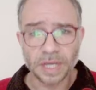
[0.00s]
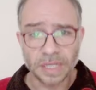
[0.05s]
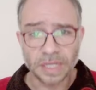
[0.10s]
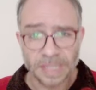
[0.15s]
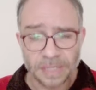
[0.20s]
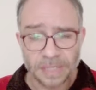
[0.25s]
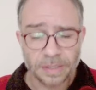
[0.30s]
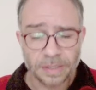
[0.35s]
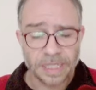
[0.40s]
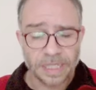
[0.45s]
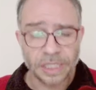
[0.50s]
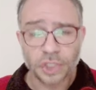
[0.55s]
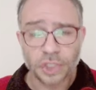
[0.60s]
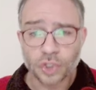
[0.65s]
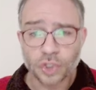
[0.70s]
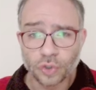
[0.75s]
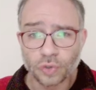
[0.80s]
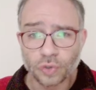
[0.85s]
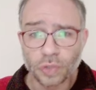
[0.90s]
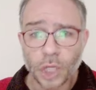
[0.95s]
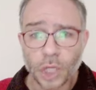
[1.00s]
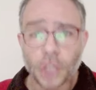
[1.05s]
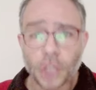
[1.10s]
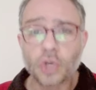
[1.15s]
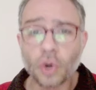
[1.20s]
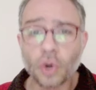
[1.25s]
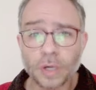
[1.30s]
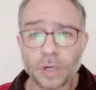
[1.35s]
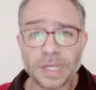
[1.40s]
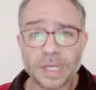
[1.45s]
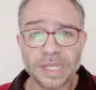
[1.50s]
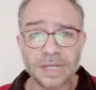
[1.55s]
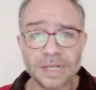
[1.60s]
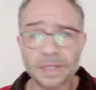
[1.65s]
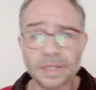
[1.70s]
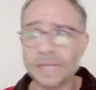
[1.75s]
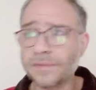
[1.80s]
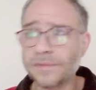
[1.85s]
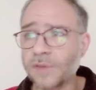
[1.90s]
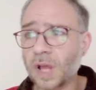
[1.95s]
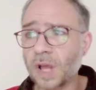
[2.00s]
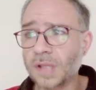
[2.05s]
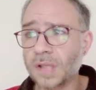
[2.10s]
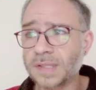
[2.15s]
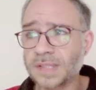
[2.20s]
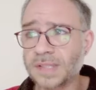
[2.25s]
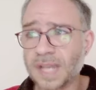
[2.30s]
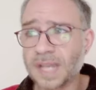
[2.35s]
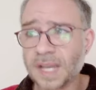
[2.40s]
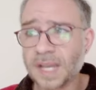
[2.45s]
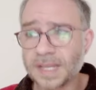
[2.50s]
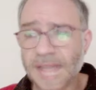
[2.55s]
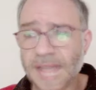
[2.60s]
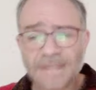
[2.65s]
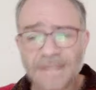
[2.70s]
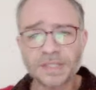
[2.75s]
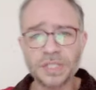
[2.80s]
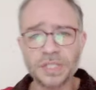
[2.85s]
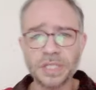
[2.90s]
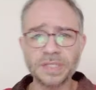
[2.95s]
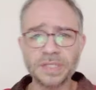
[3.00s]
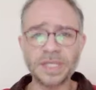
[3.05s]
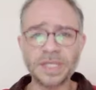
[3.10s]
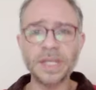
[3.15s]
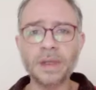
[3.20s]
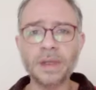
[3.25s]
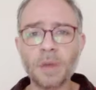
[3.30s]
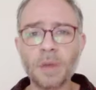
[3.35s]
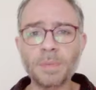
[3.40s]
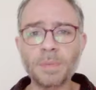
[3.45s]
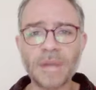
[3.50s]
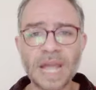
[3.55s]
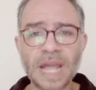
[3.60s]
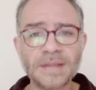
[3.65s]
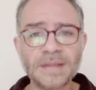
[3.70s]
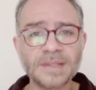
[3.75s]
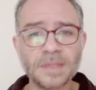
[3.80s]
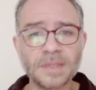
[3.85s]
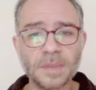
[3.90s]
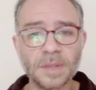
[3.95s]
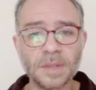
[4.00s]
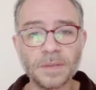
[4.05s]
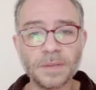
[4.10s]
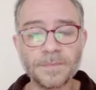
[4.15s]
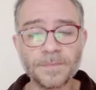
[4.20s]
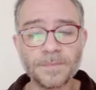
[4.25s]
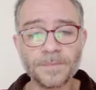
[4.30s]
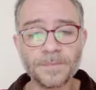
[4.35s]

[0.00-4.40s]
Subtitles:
clearly true nor clearly false? That's just incomprehensible.